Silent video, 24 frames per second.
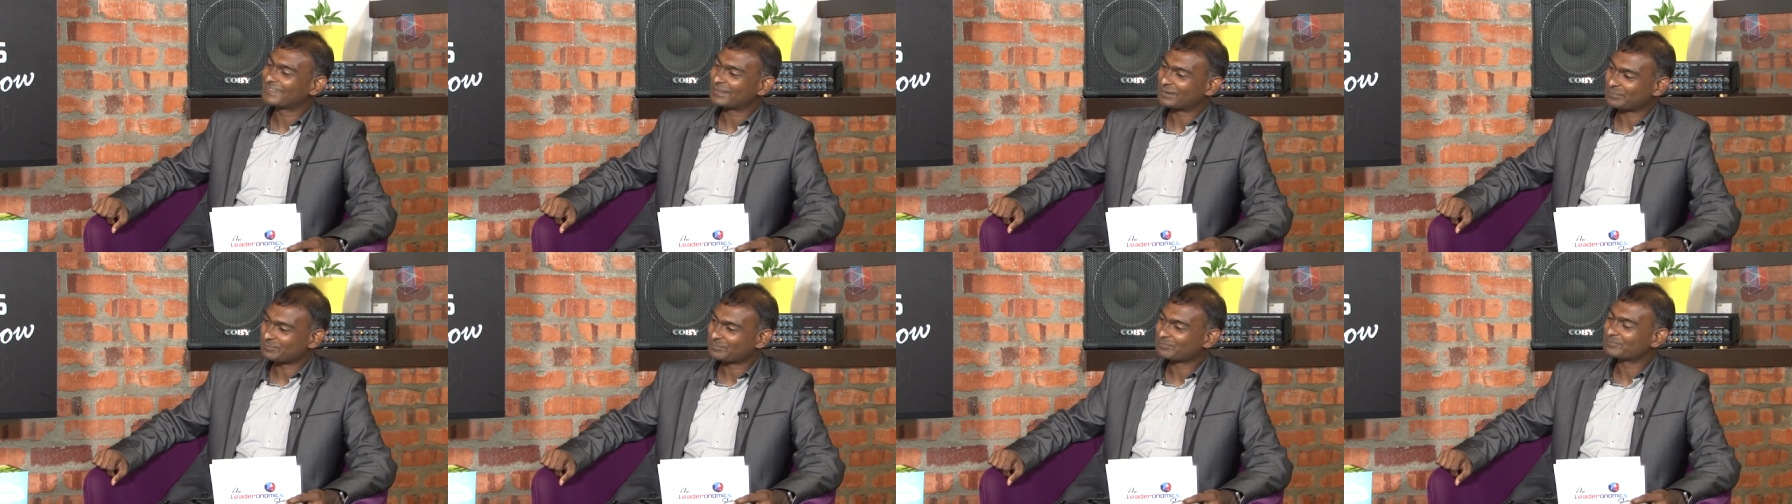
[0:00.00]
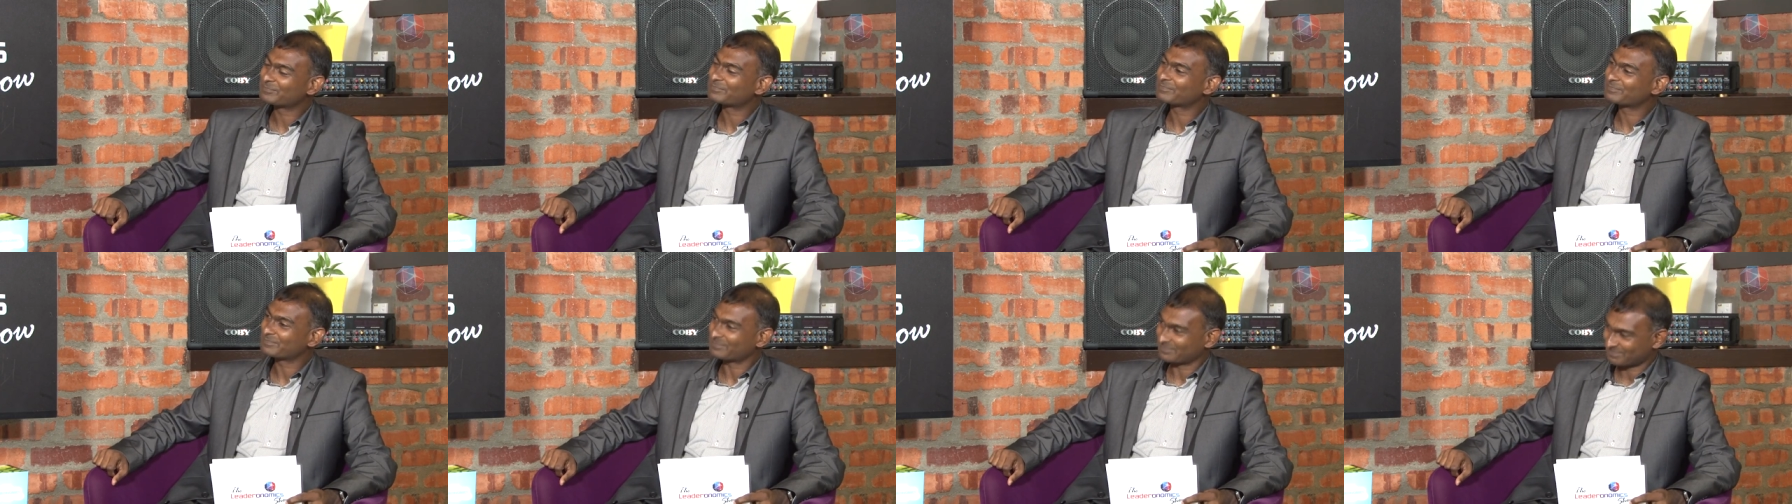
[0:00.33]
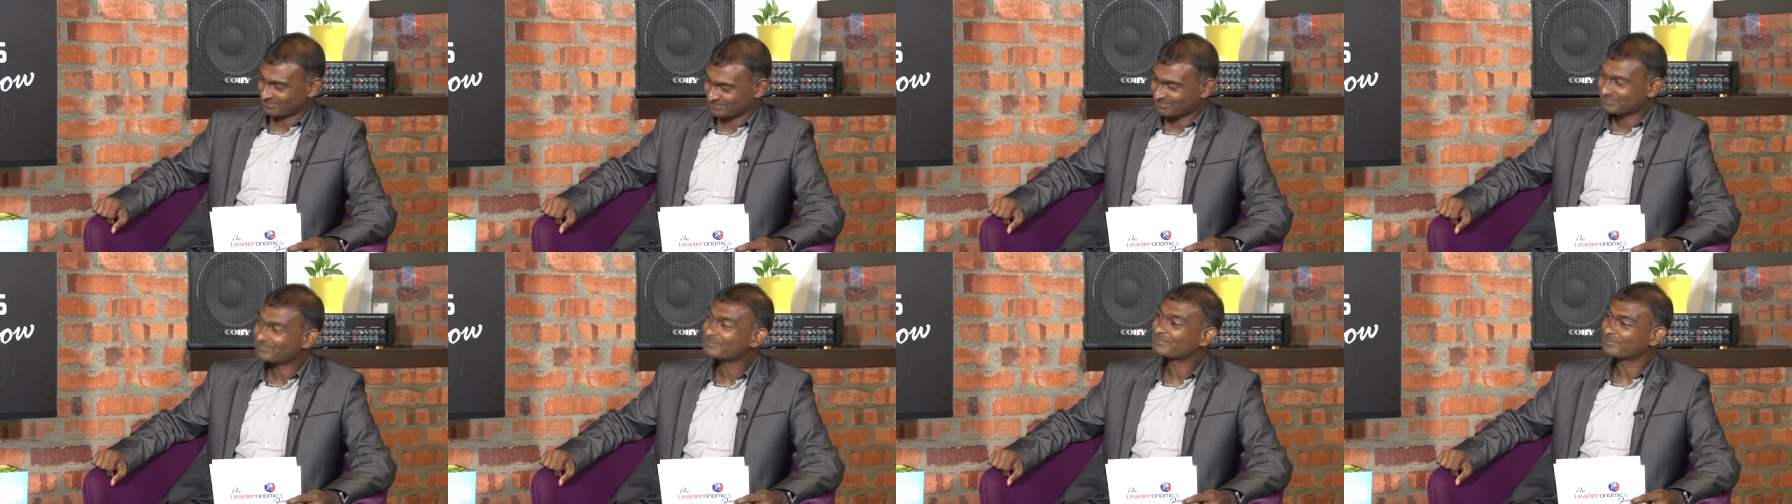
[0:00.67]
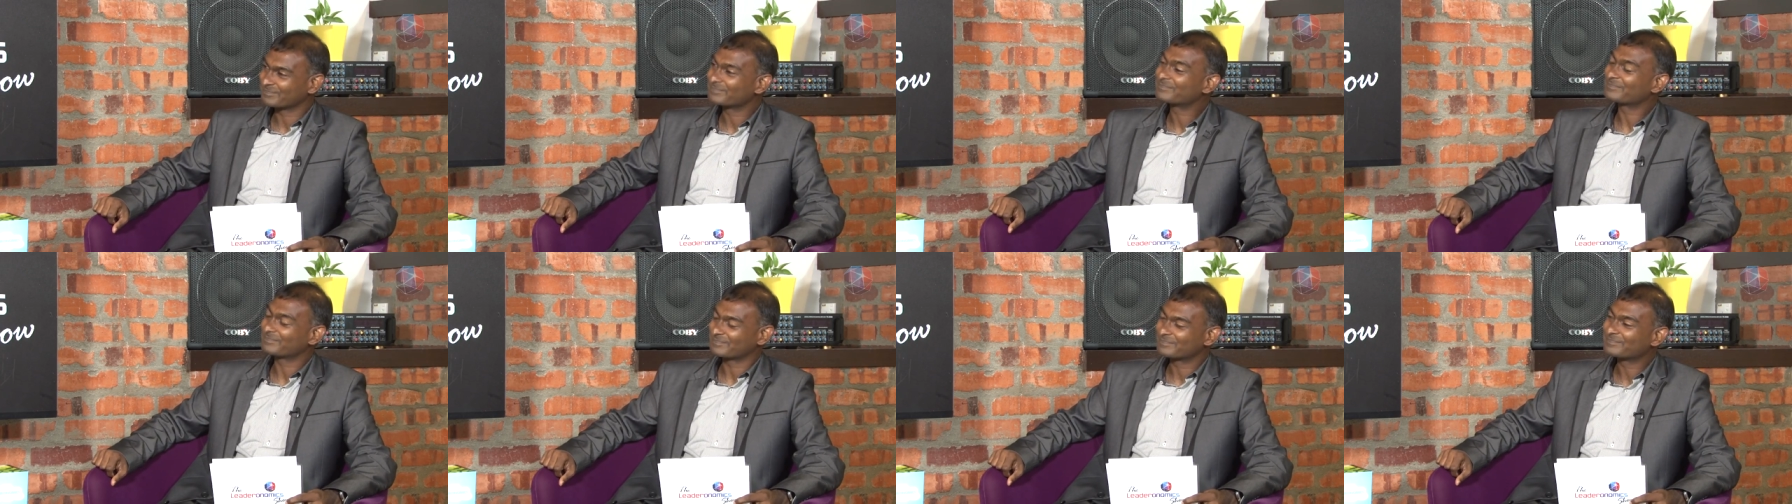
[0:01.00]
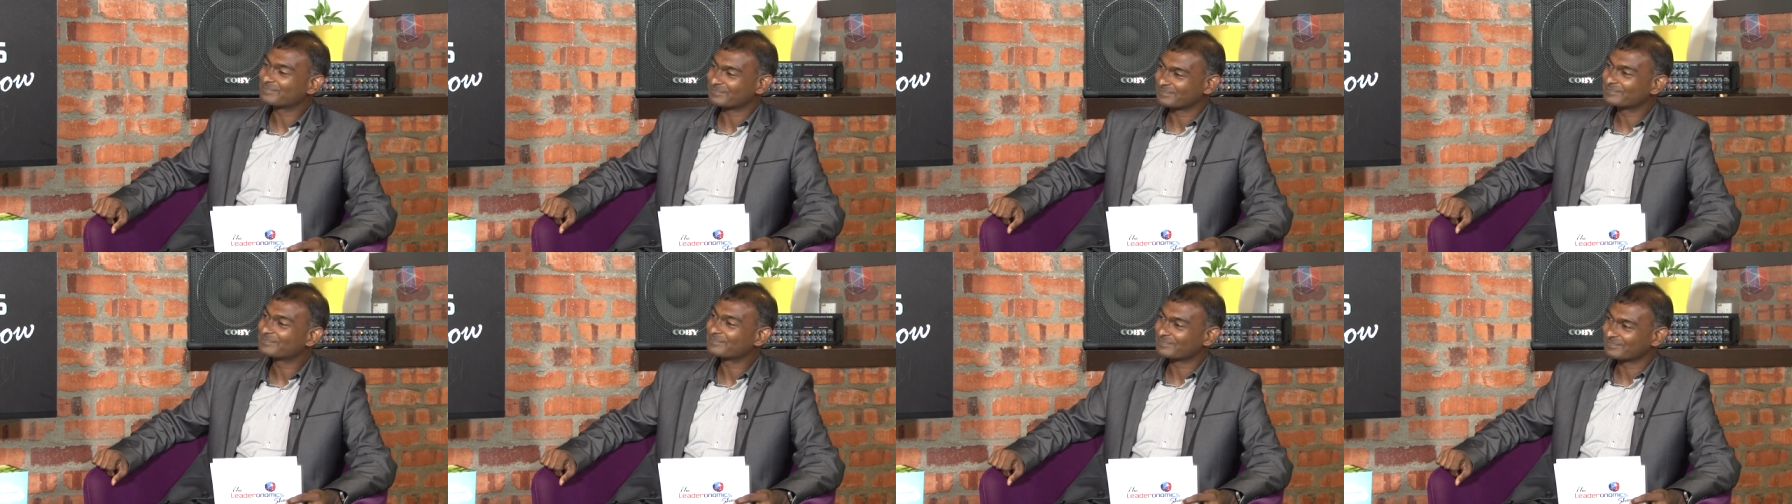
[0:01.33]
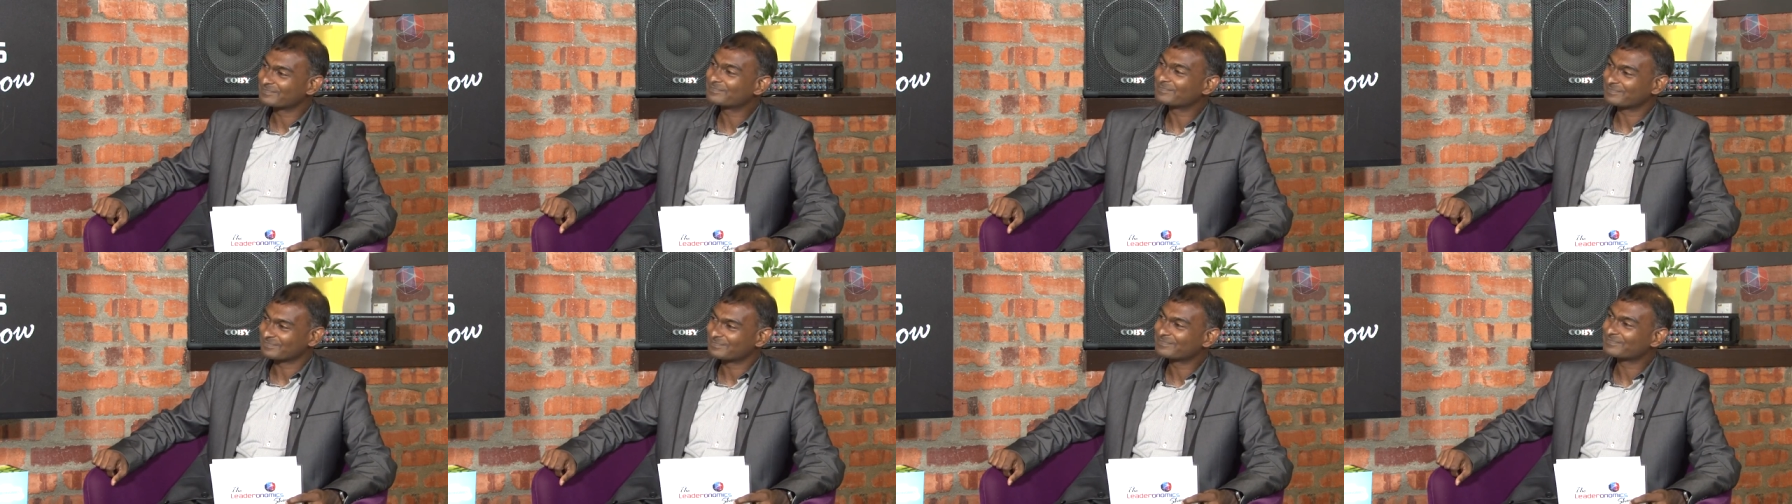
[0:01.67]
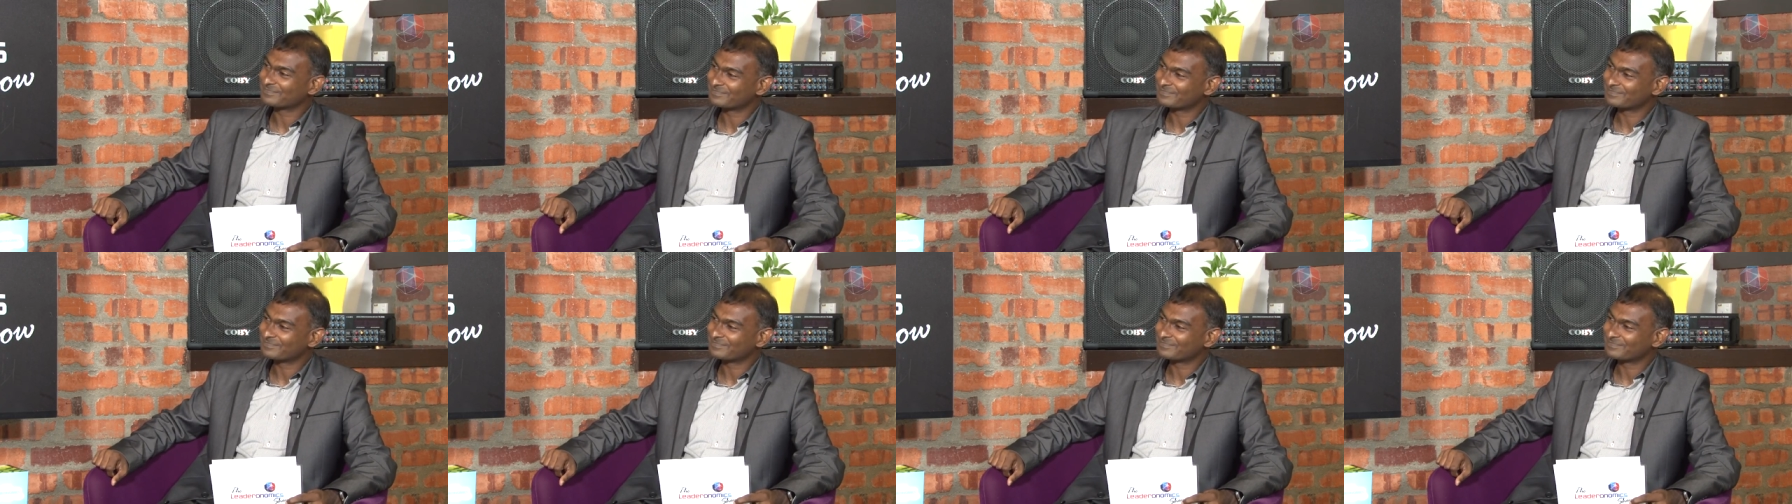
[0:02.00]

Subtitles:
obliged to have a mathematician